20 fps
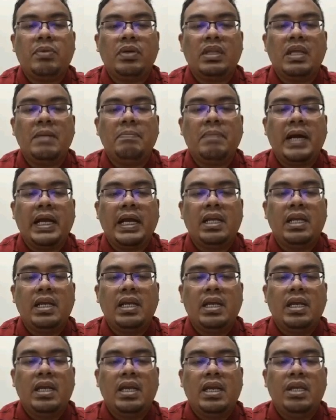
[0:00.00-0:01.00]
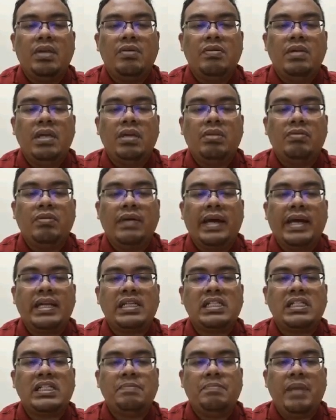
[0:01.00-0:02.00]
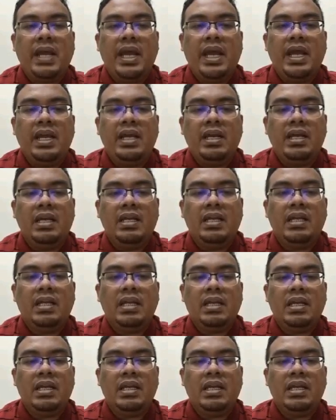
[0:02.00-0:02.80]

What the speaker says: important part. You need to explain,